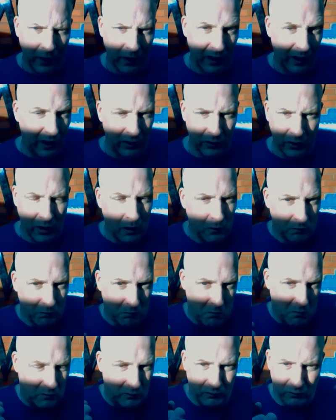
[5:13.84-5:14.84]
is
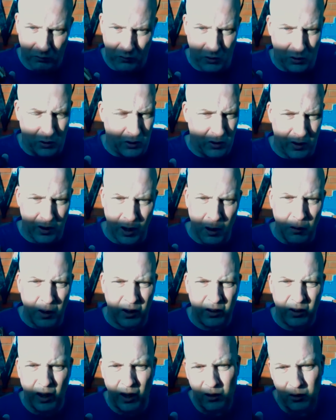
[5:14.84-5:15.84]

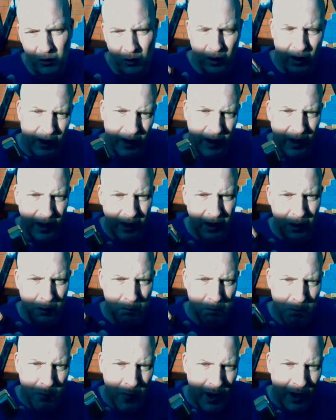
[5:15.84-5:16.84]
unisex sort of leaning
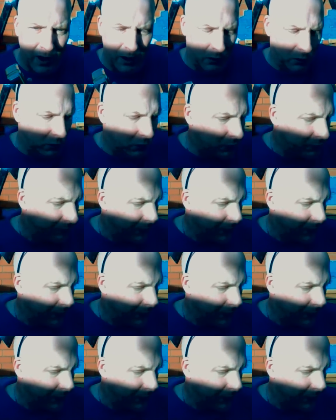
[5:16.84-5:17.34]
male,